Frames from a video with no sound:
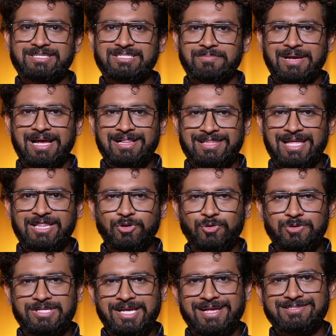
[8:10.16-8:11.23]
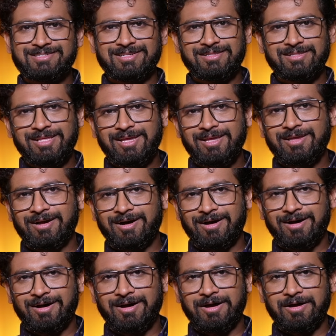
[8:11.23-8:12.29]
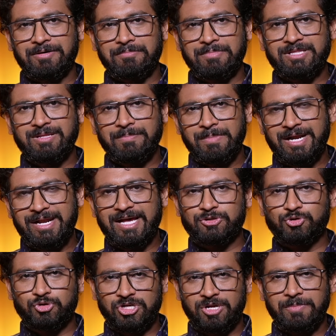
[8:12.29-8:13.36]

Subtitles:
some health enthusiast in the media, social